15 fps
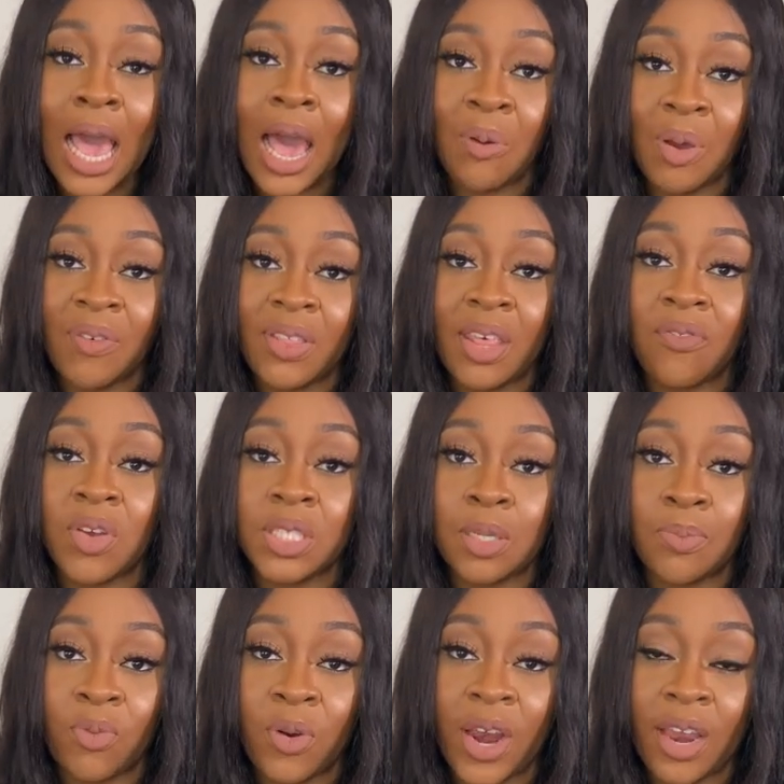However, there is a
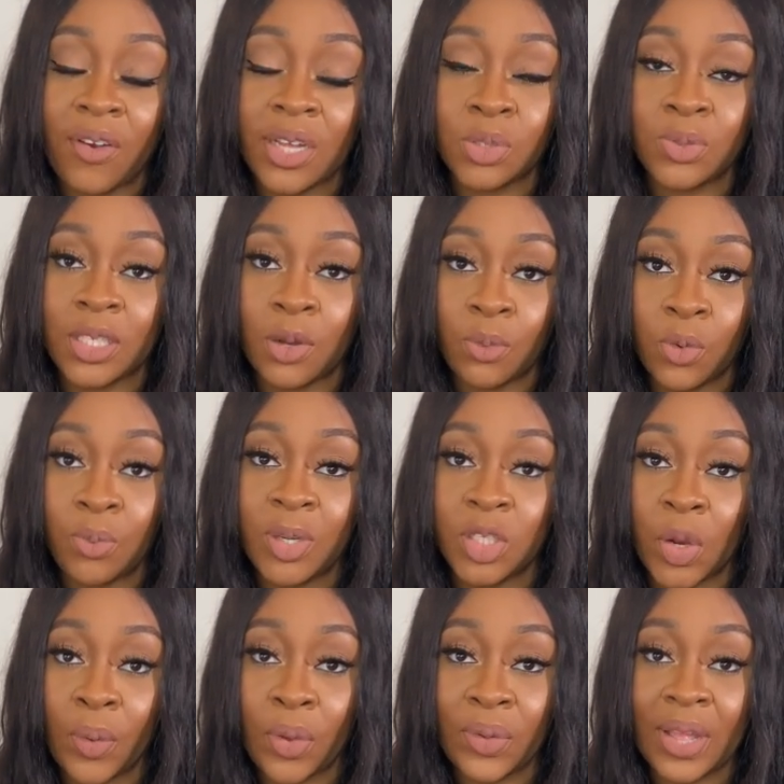fragrance which I will be
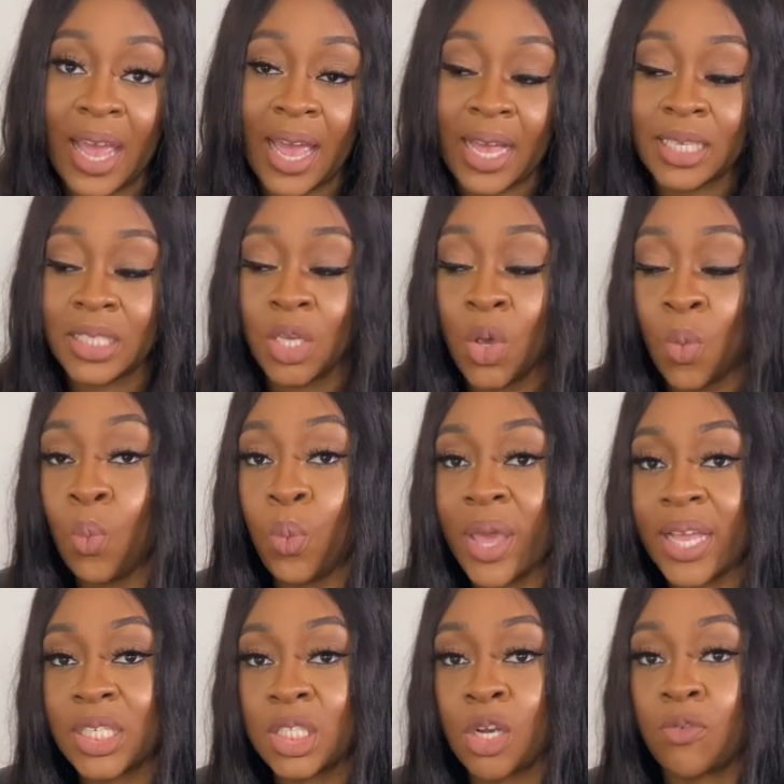showing you next,
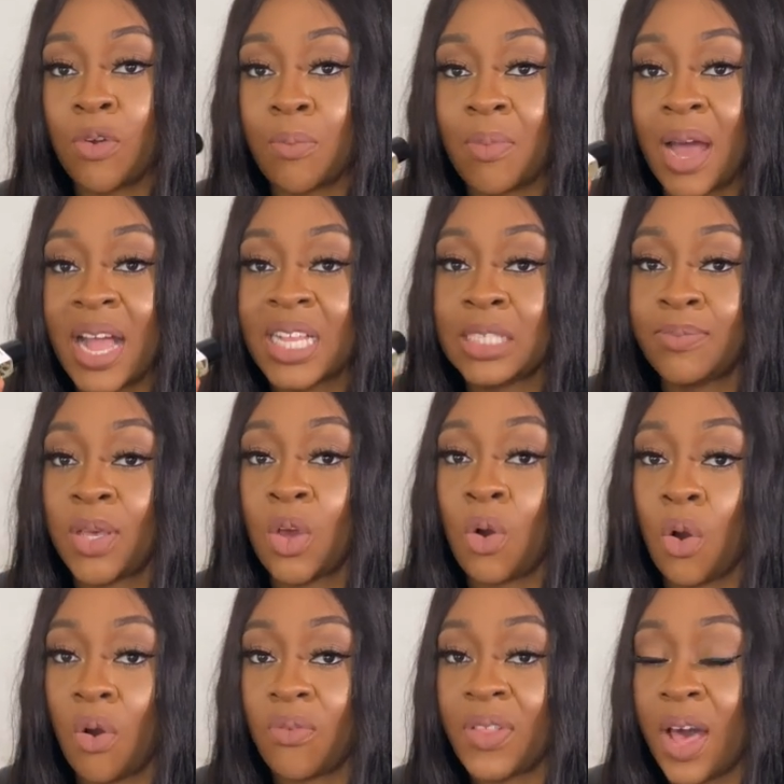which reminds me
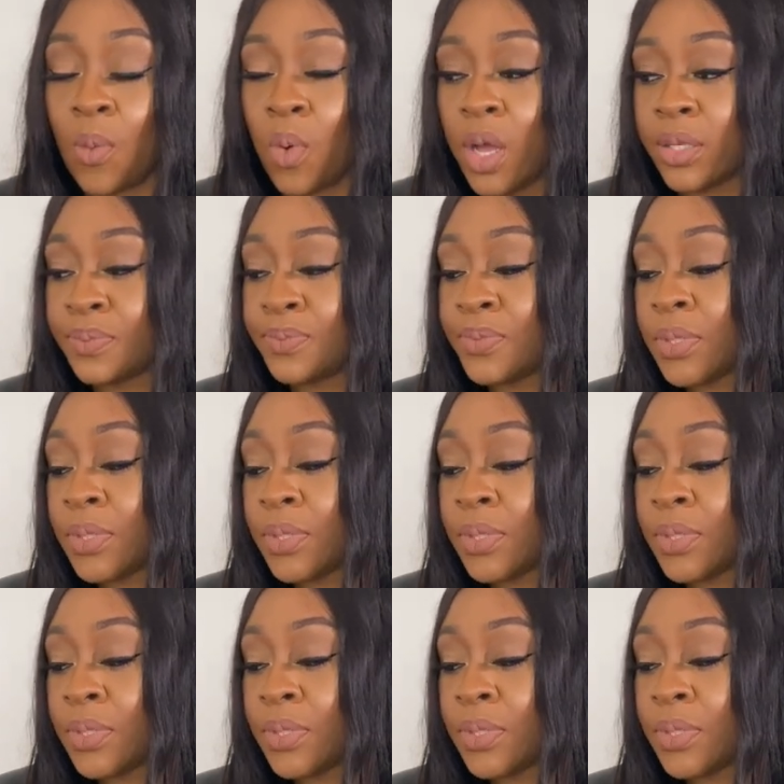of that one.